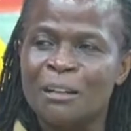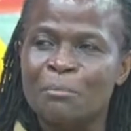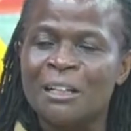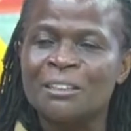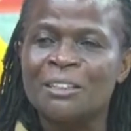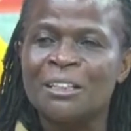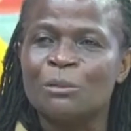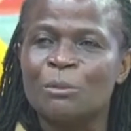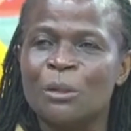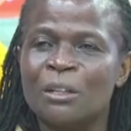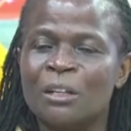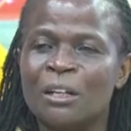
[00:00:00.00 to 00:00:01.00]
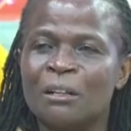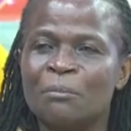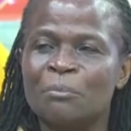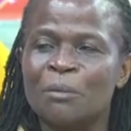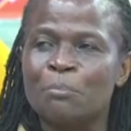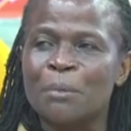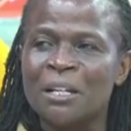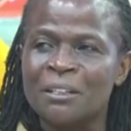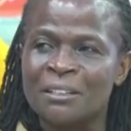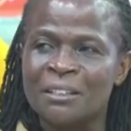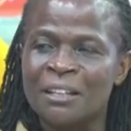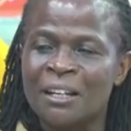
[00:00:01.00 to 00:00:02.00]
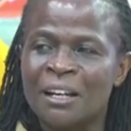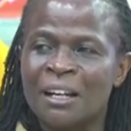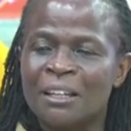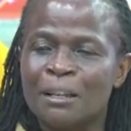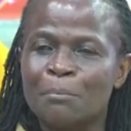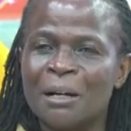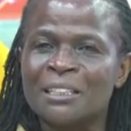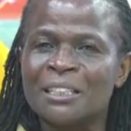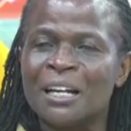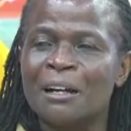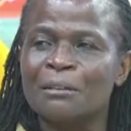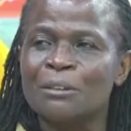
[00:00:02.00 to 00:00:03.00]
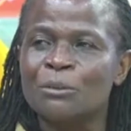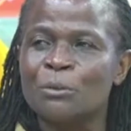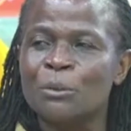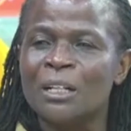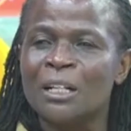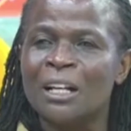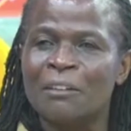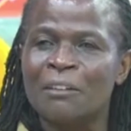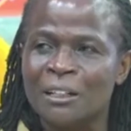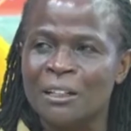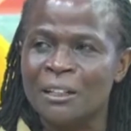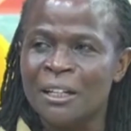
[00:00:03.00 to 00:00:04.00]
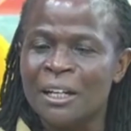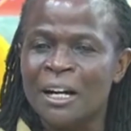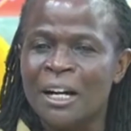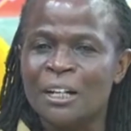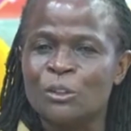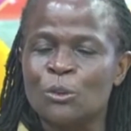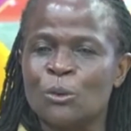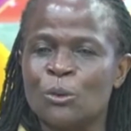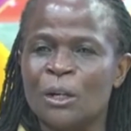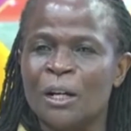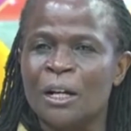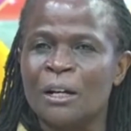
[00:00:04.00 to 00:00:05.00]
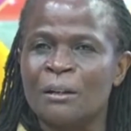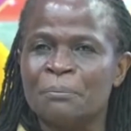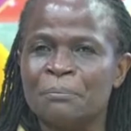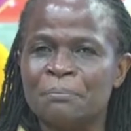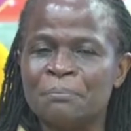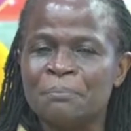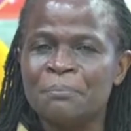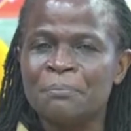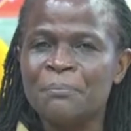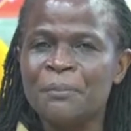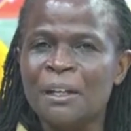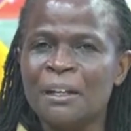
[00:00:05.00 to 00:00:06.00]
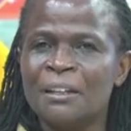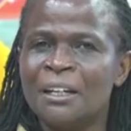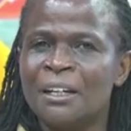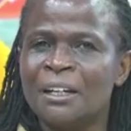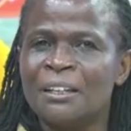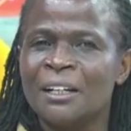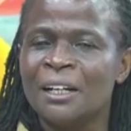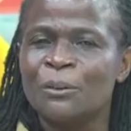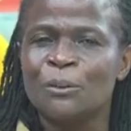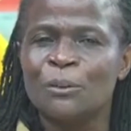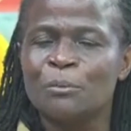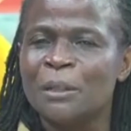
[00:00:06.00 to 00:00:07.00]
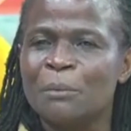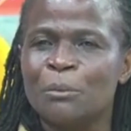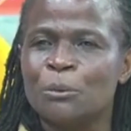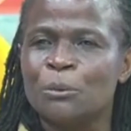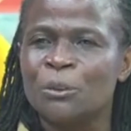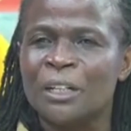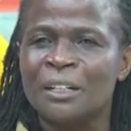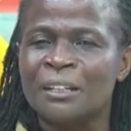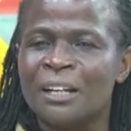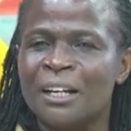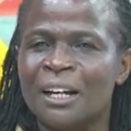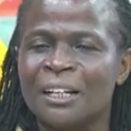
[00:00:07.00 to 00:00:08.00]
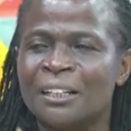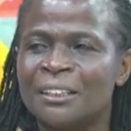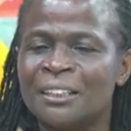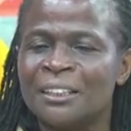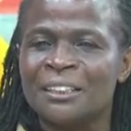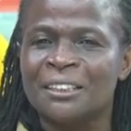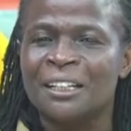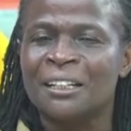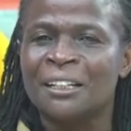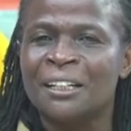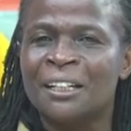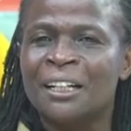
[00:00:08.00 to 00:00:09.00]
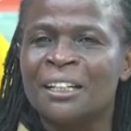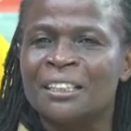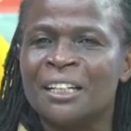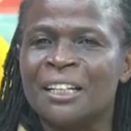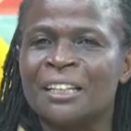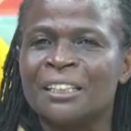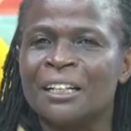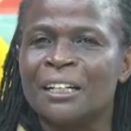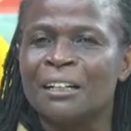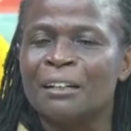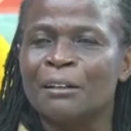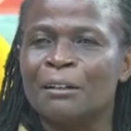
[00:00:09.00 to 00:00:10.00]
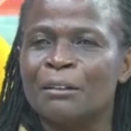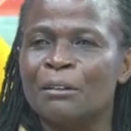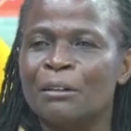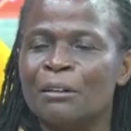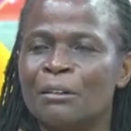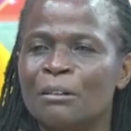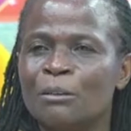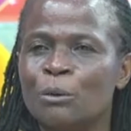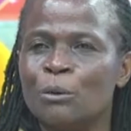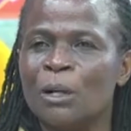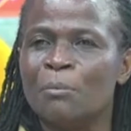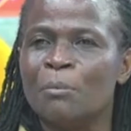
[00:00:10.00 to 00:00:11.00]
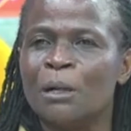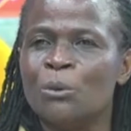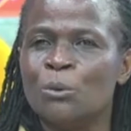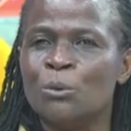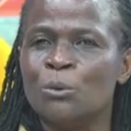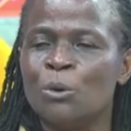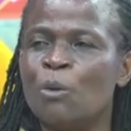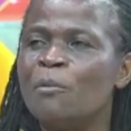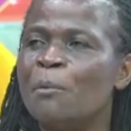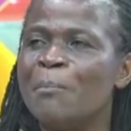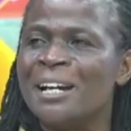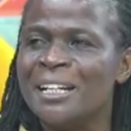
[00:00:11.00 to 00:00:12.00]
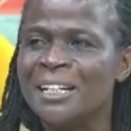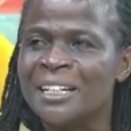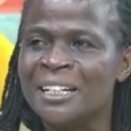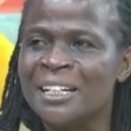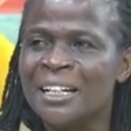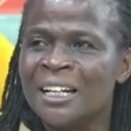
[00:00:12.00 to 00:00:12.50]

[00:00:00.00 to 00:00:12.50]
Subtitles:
They must stand with peace. They must stand with loving. And so they cannot be able to stand there and just start hula-baloo over money.